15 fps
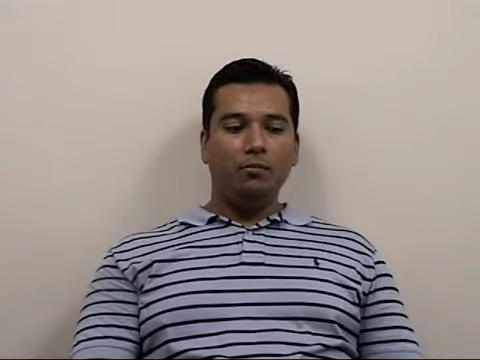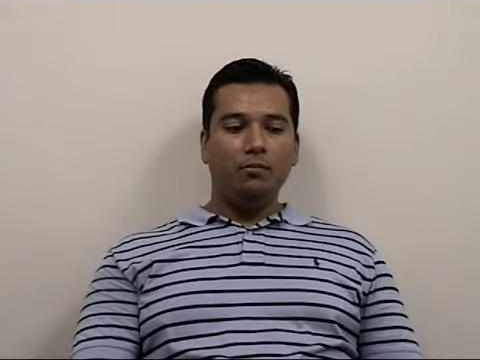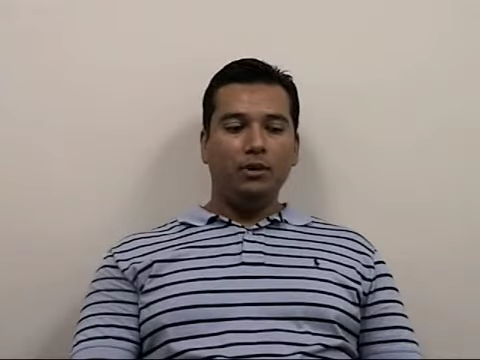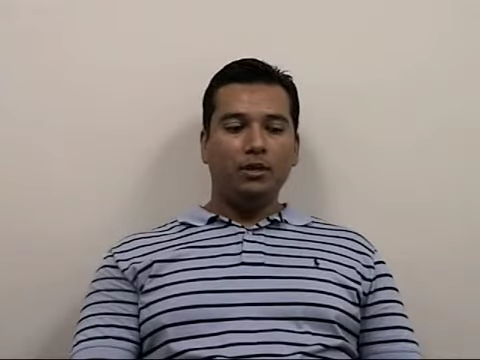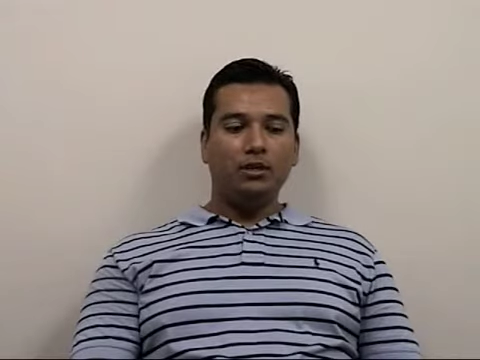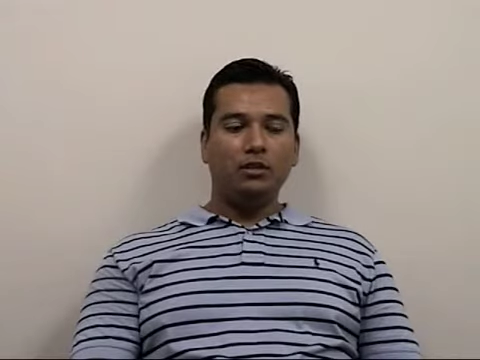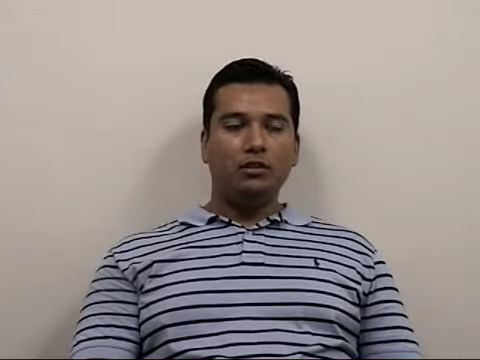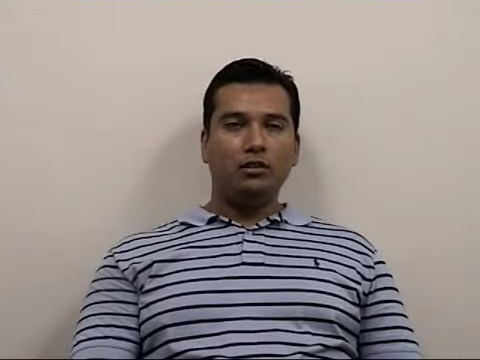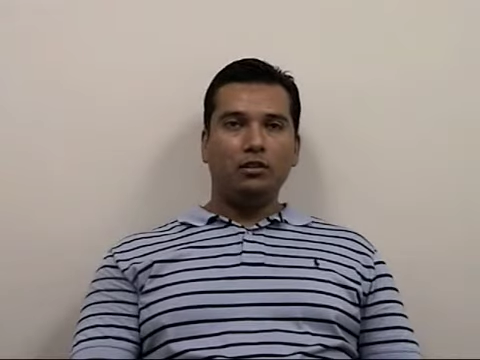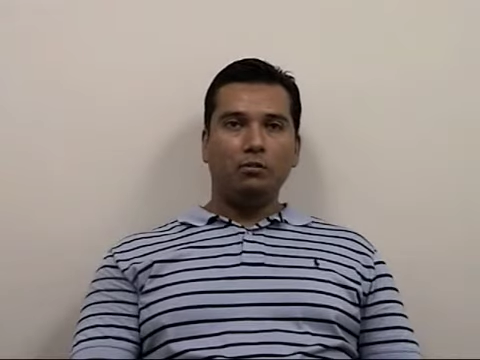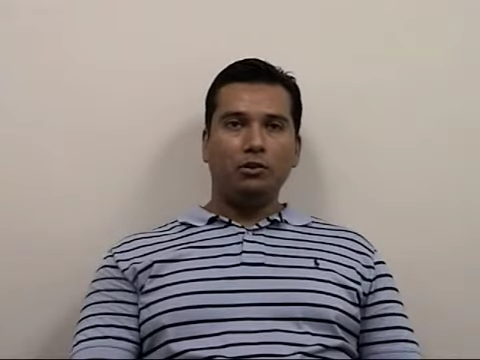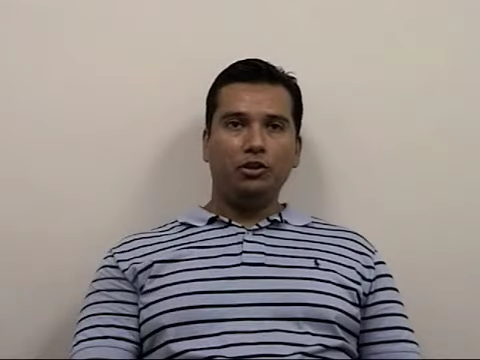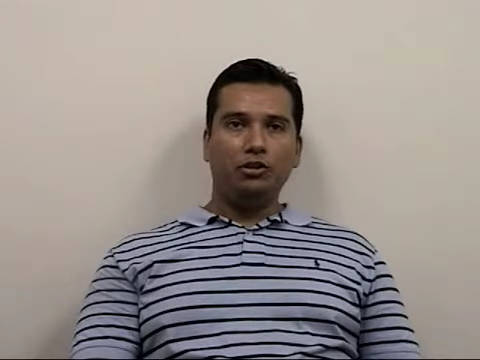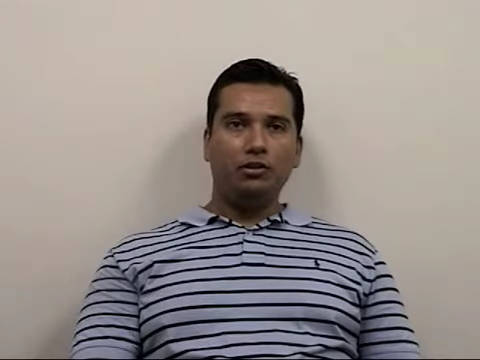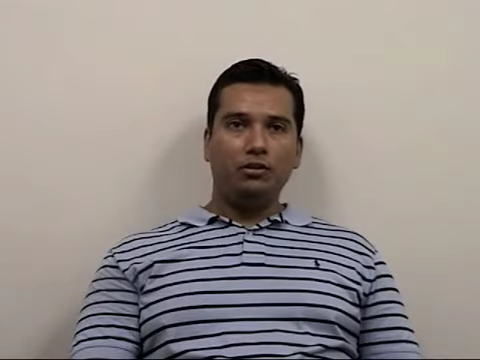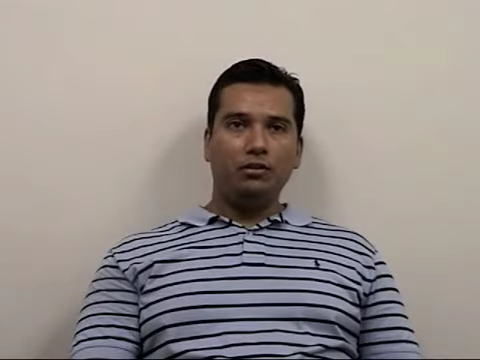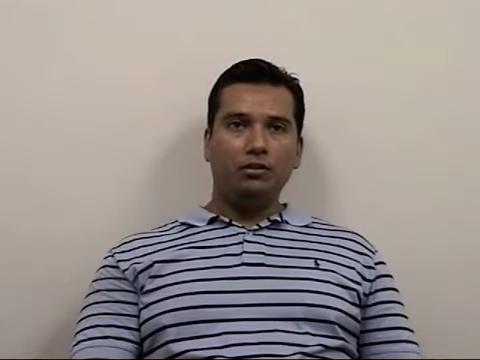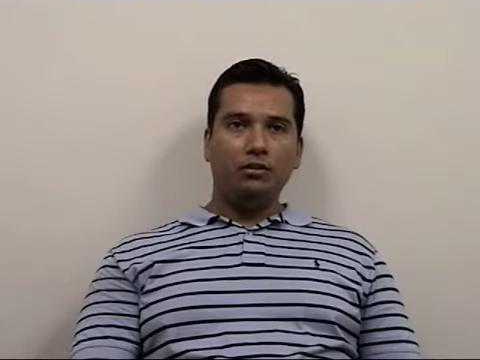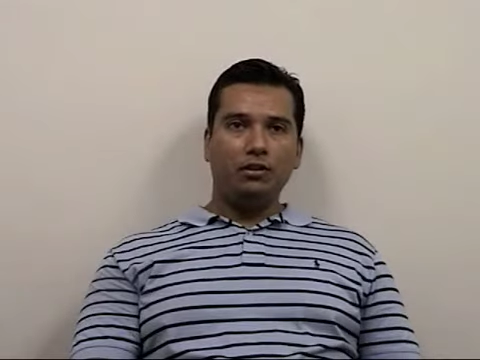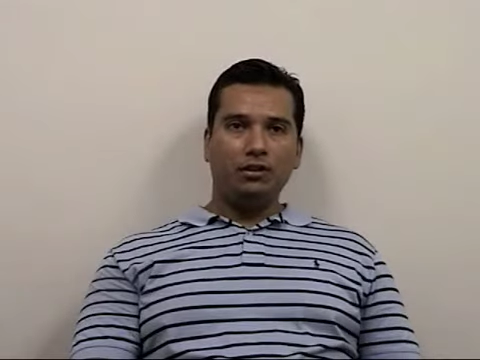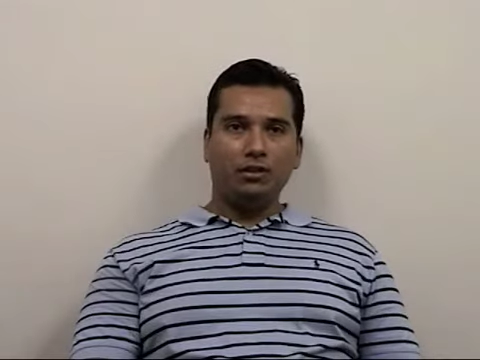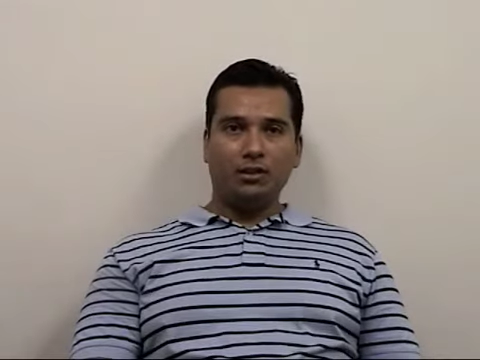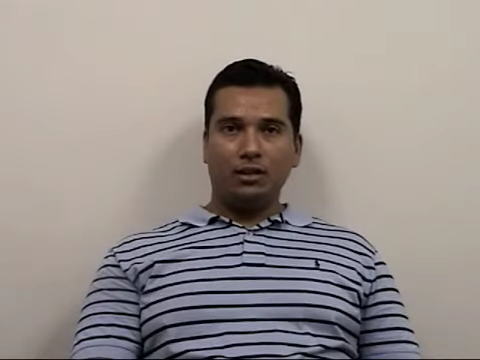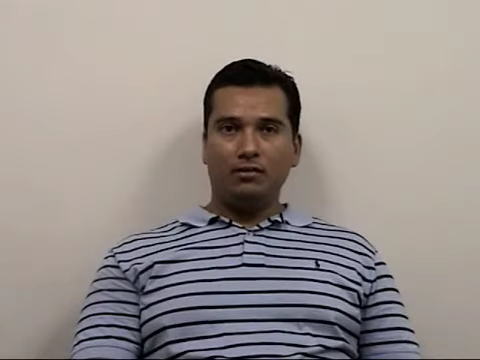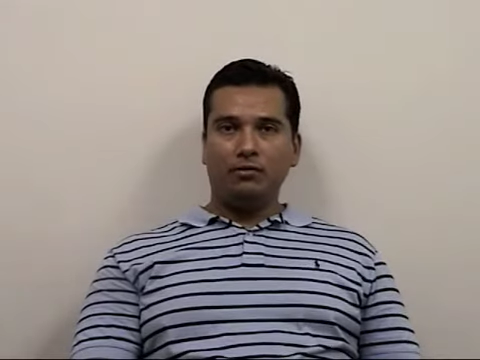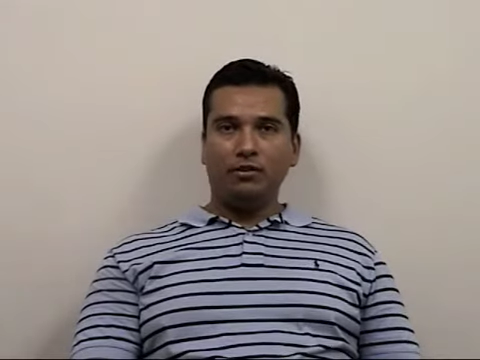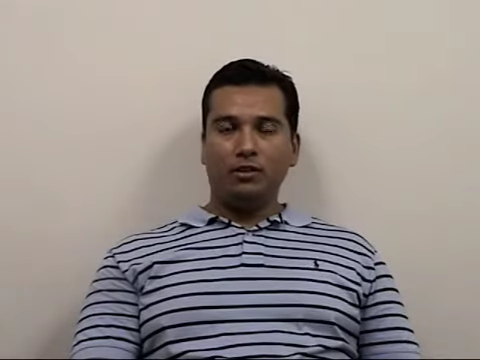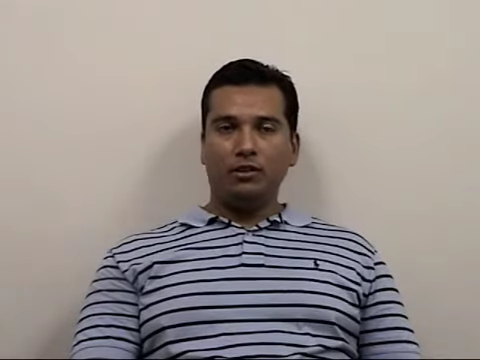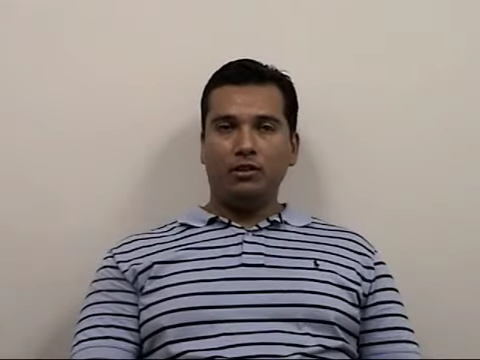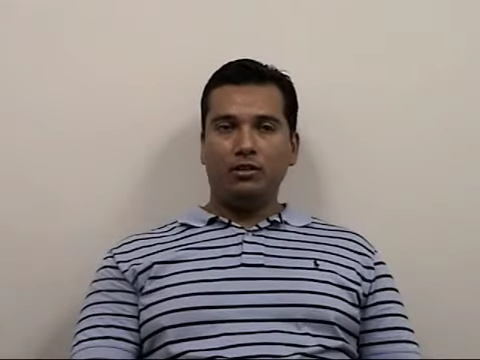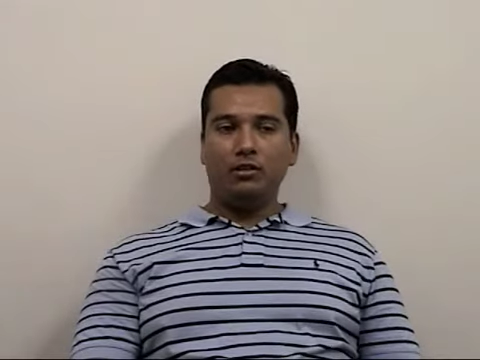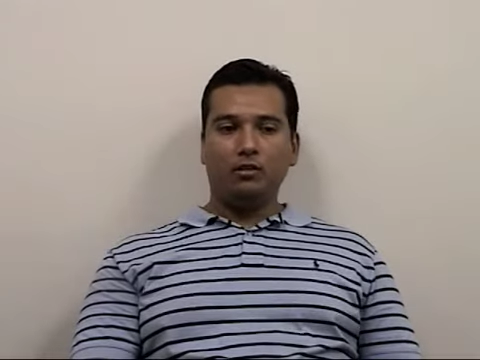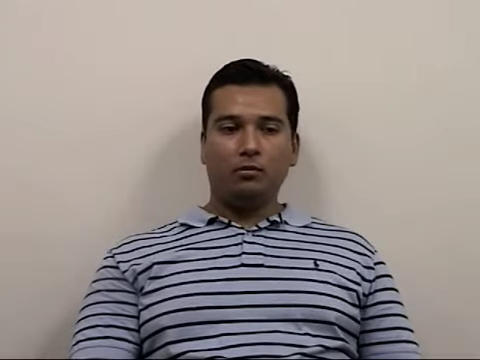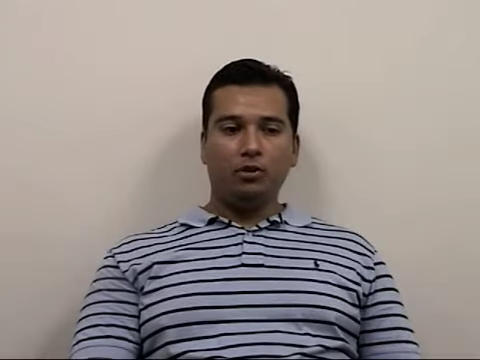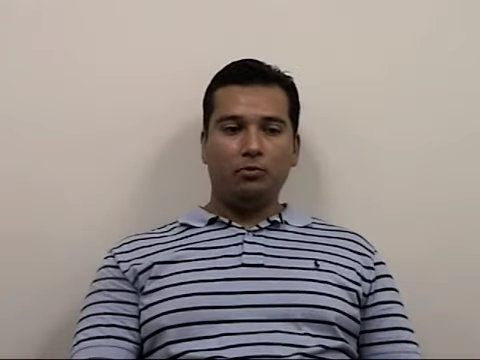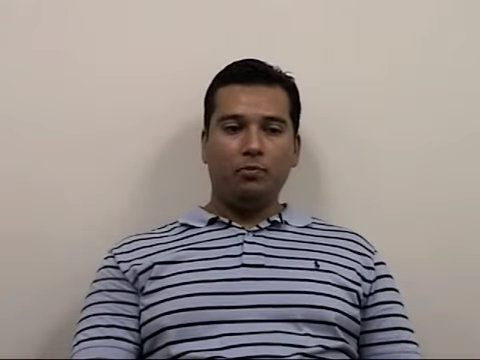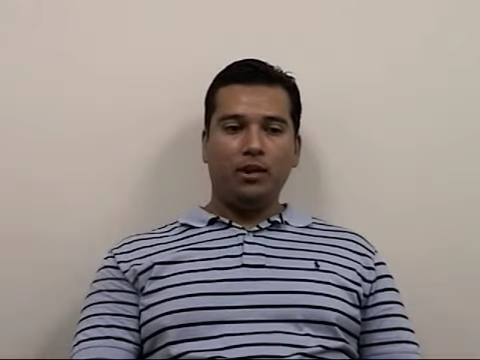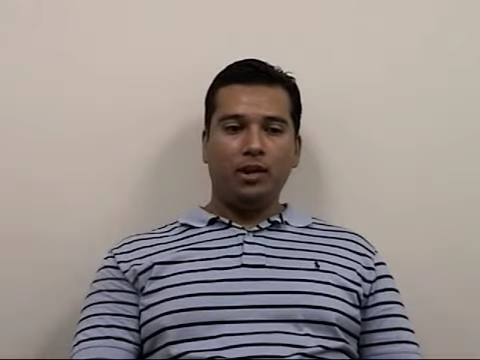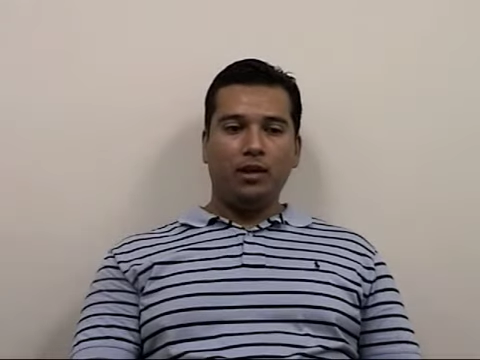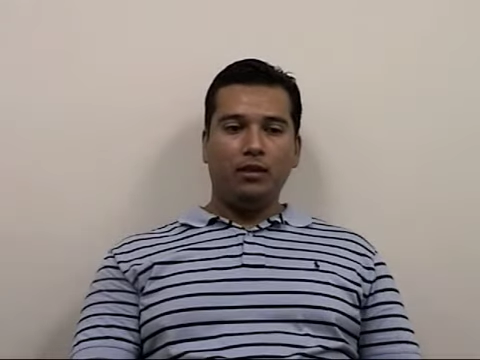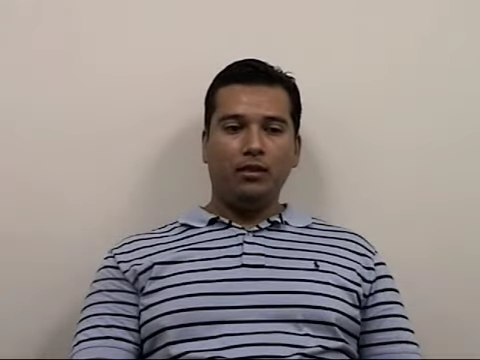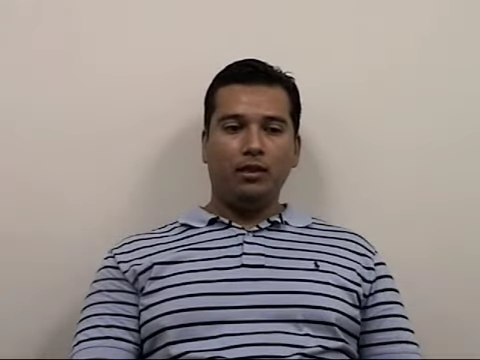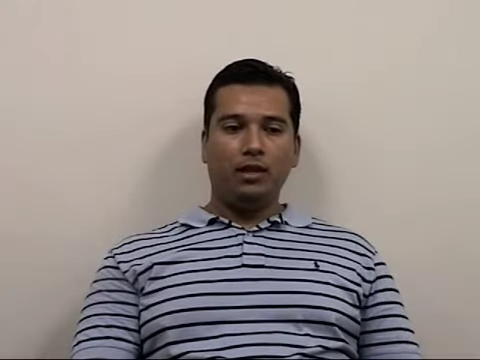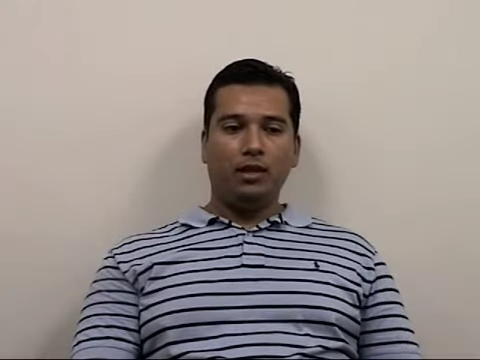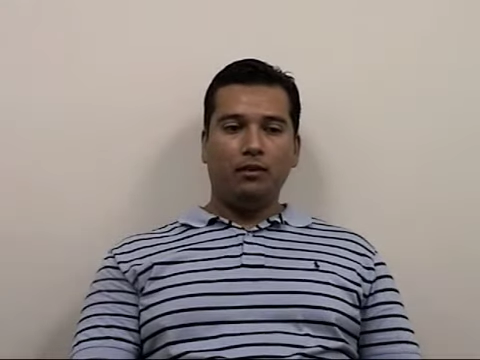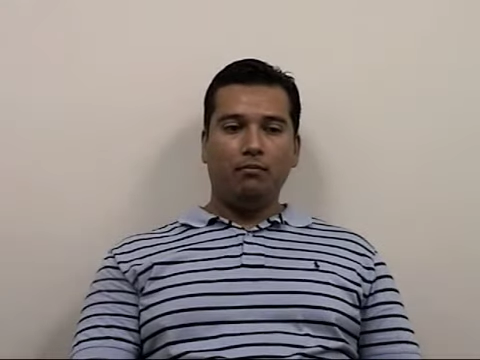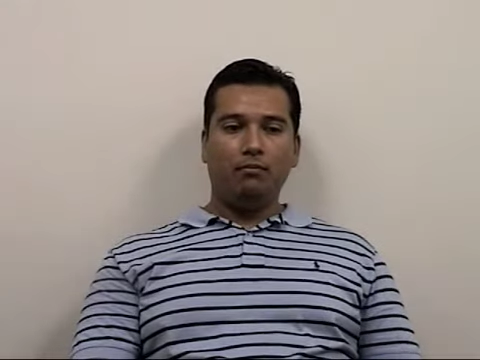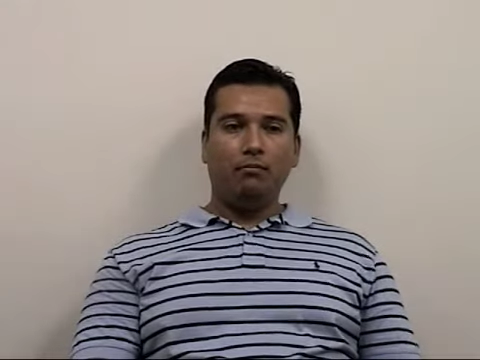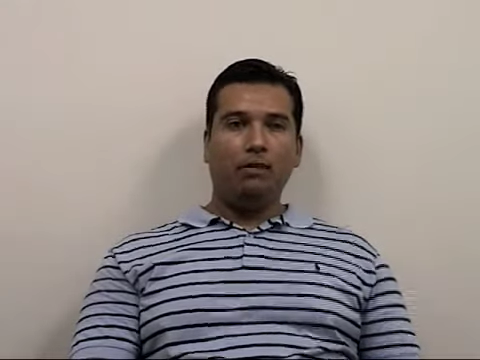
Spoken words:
being in so much discomfort and so much pain that